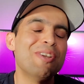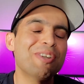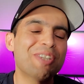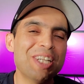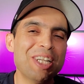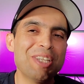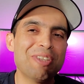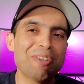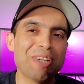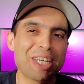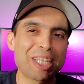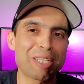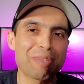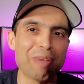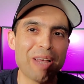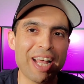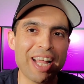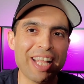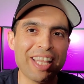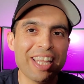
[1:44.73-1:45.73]
looking to
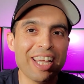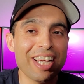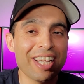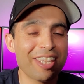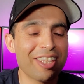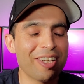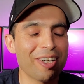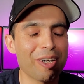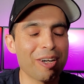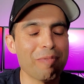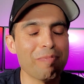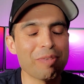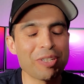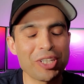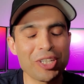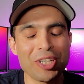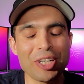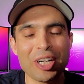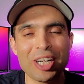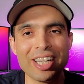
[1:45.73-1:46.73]
expand their
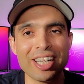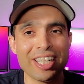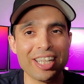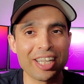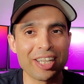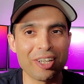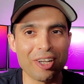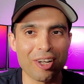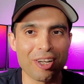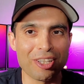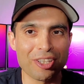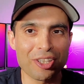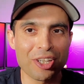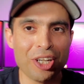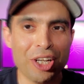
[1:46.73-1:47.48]
machine learning knowledge.